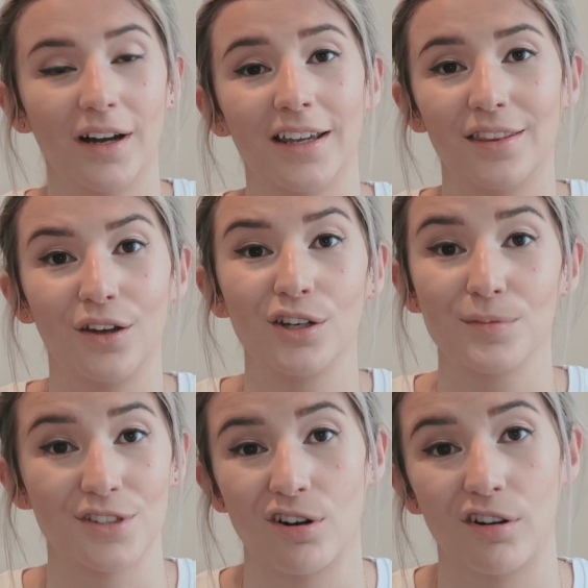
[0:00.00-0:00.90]
i.e. the only
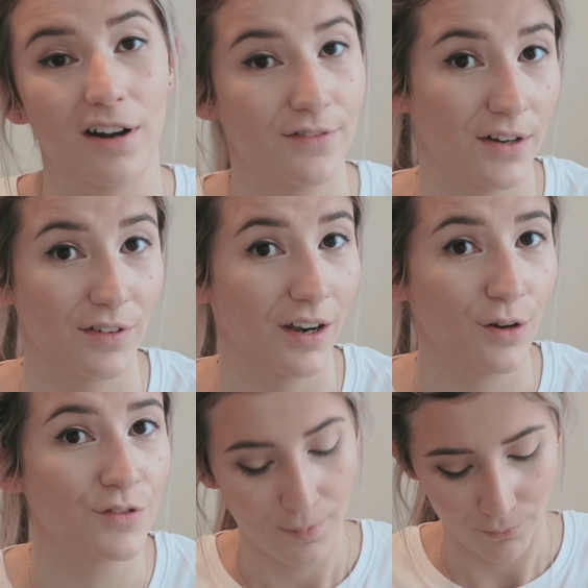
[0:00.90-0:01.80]
mascara I've ever loved.